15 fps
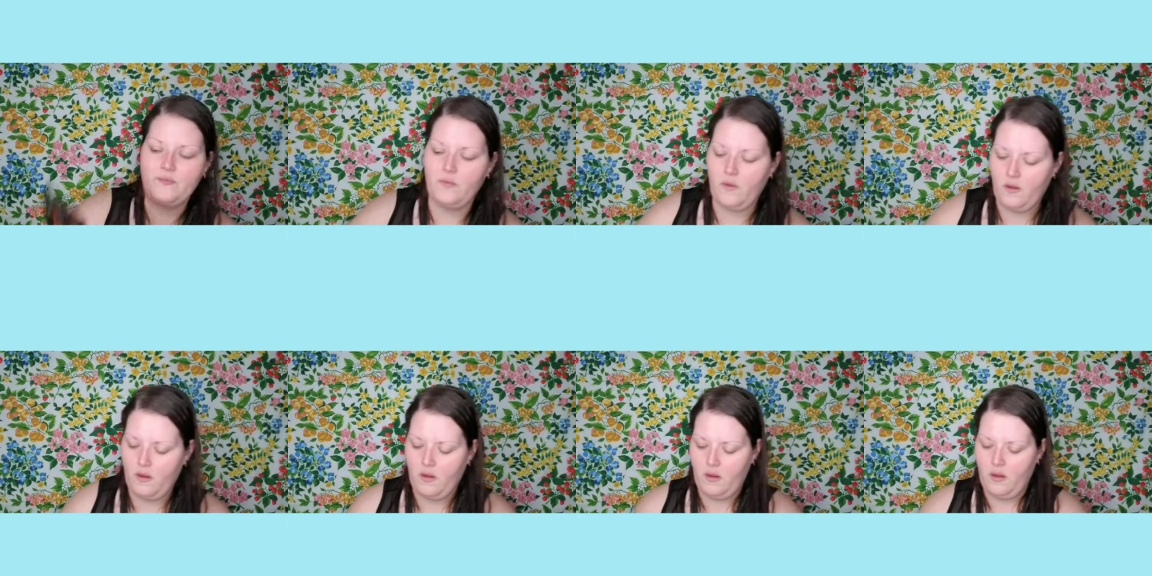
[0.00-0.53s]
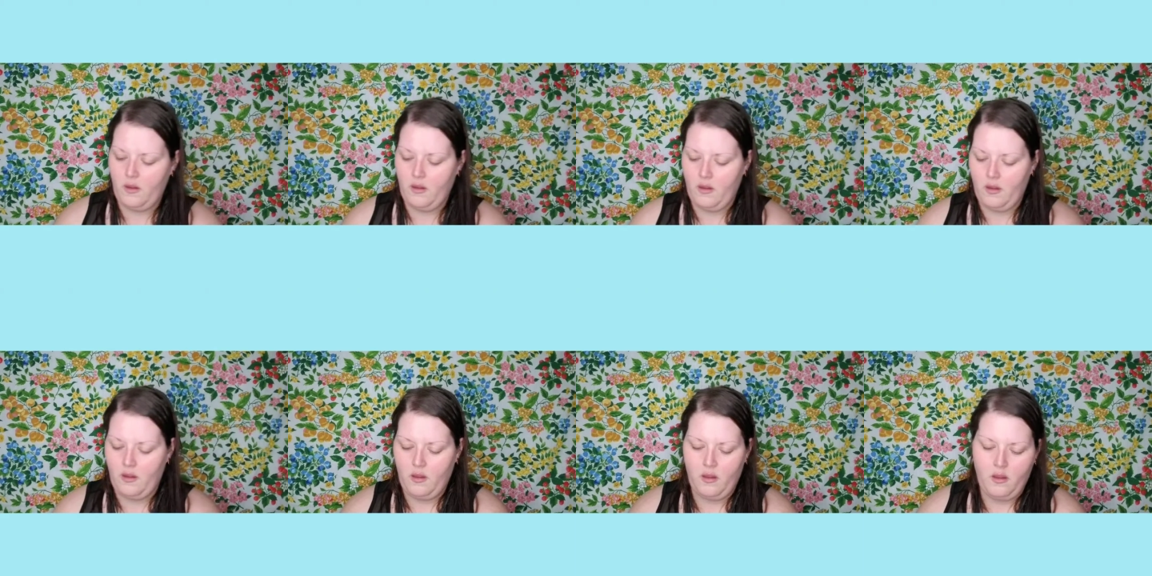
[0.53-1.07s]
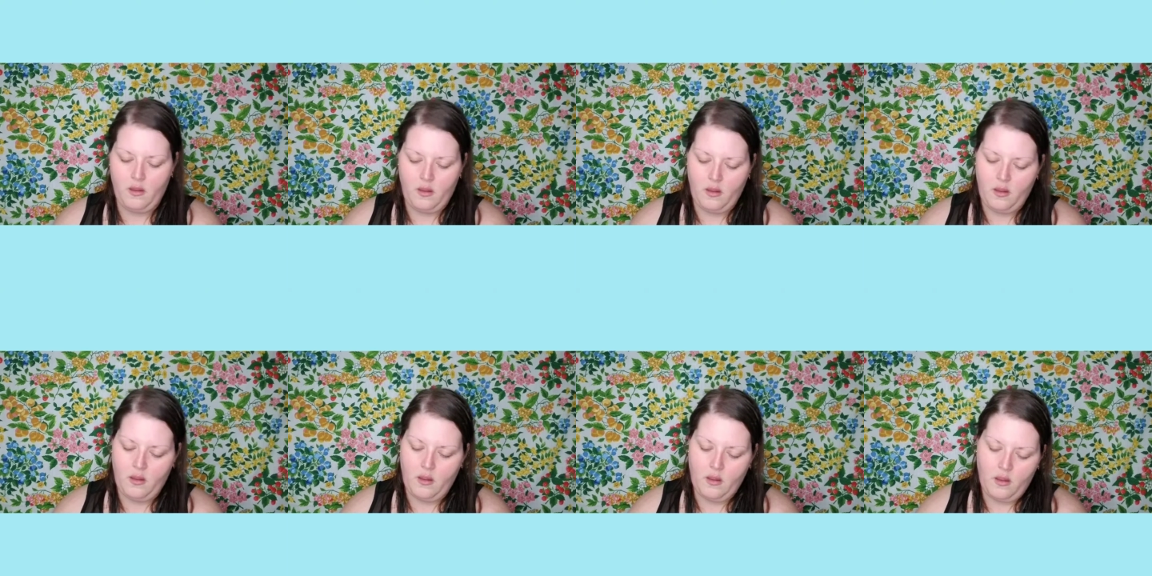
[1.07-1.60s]

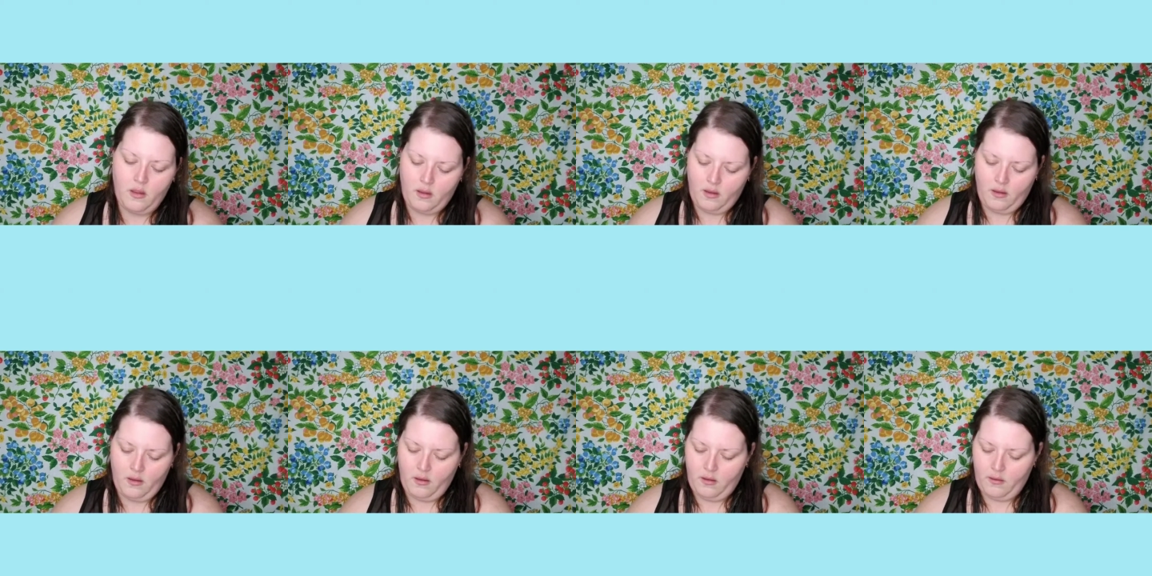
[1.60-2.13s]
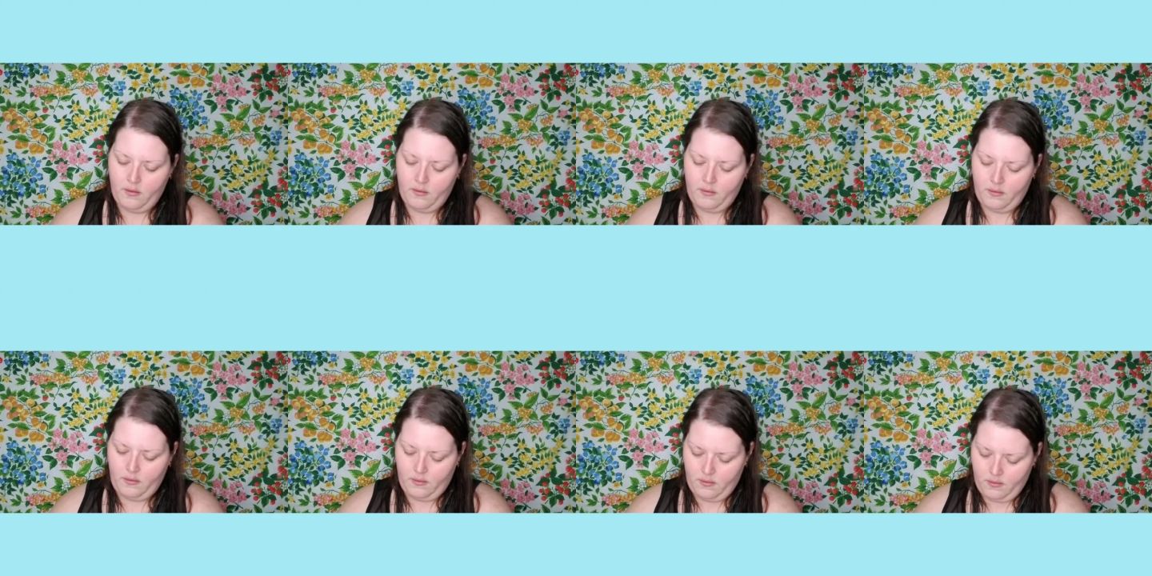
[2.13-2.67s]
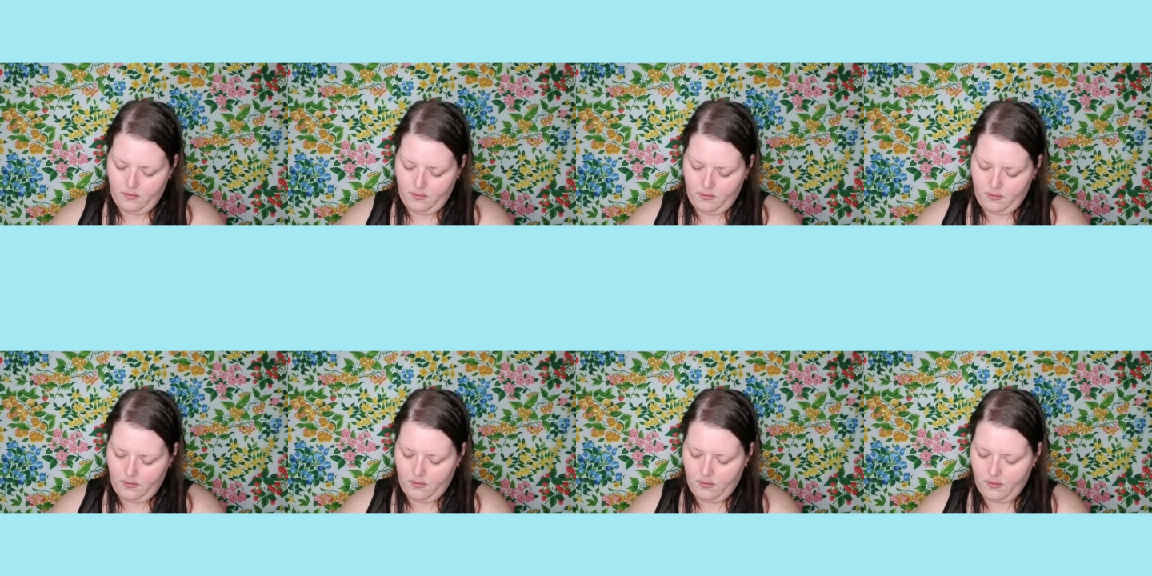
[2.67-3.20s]

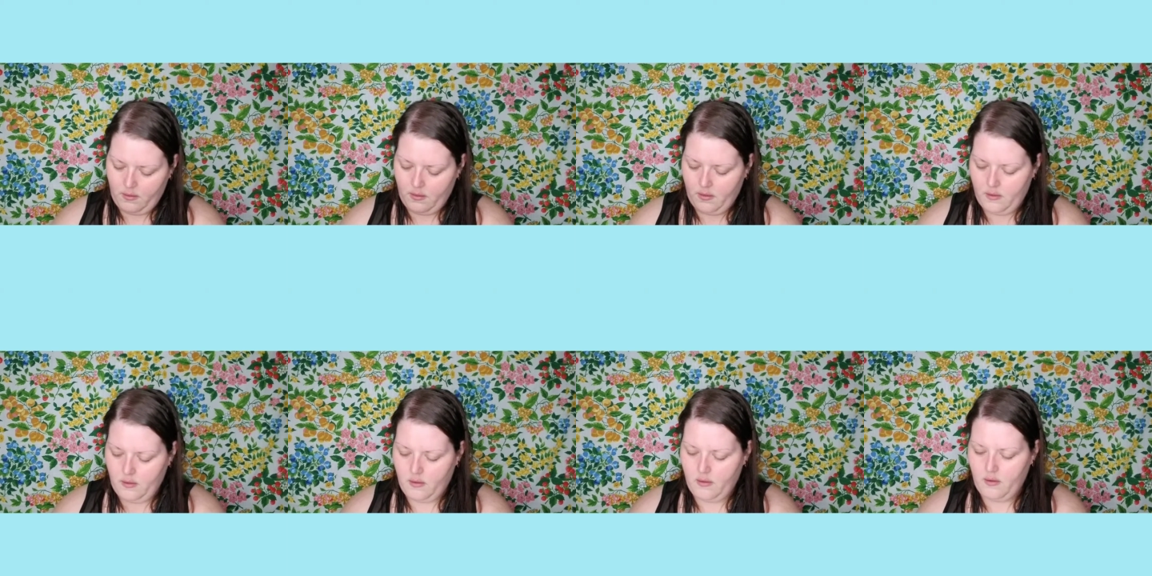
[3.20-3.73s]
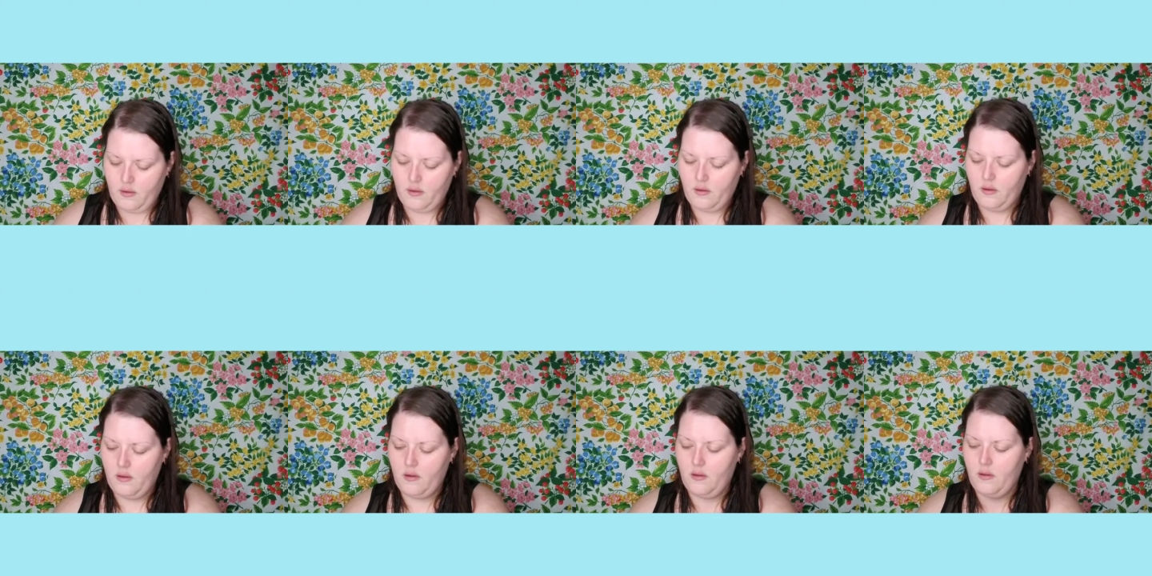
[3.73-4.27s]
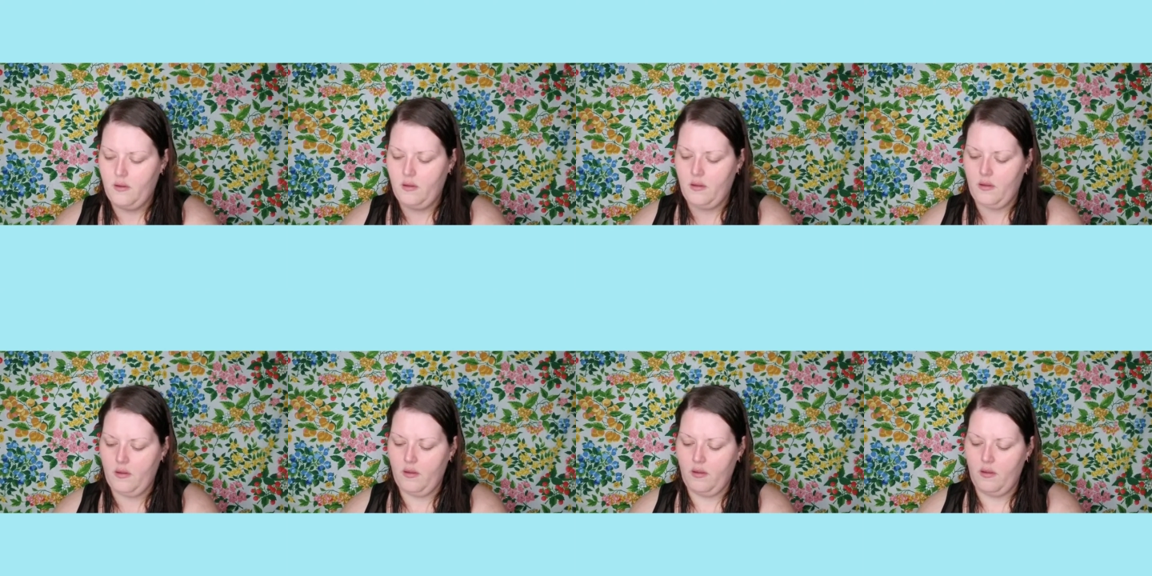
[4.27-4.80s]

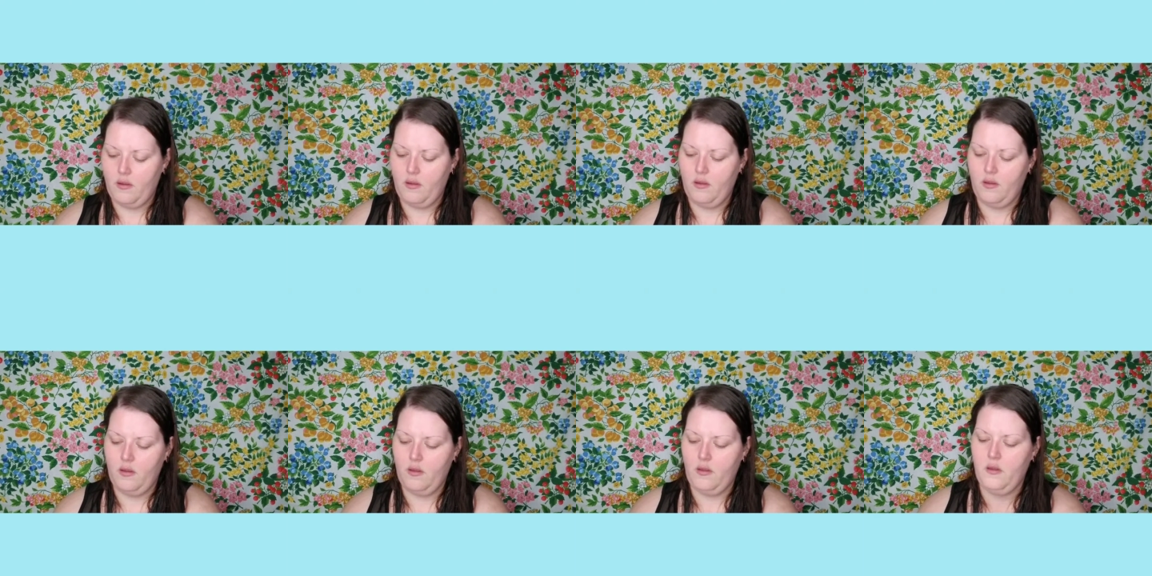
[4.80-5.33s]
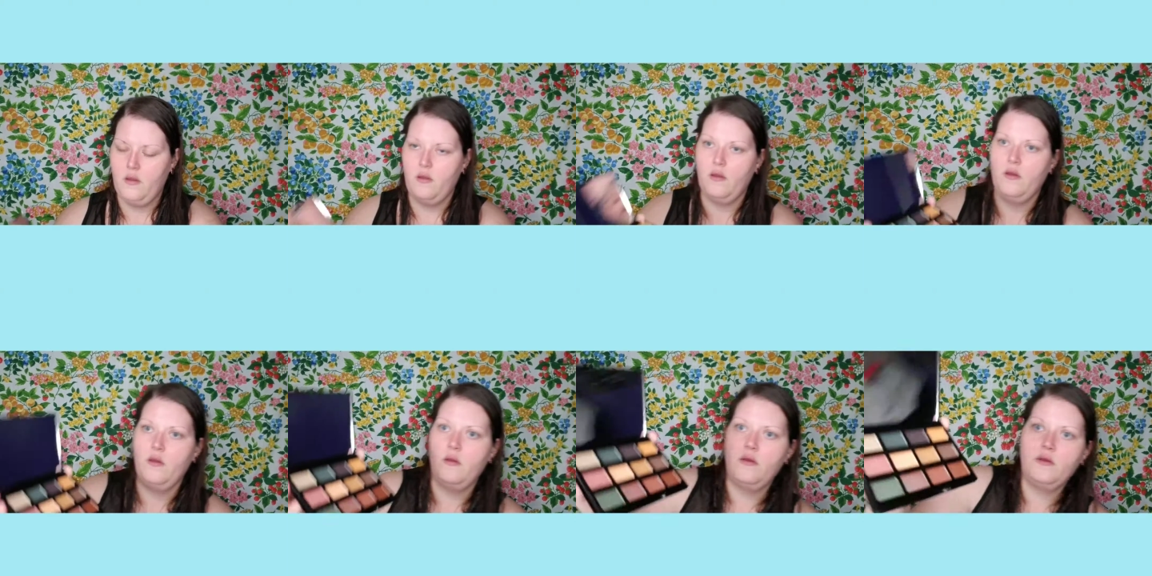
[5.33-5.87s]
Nothing is said.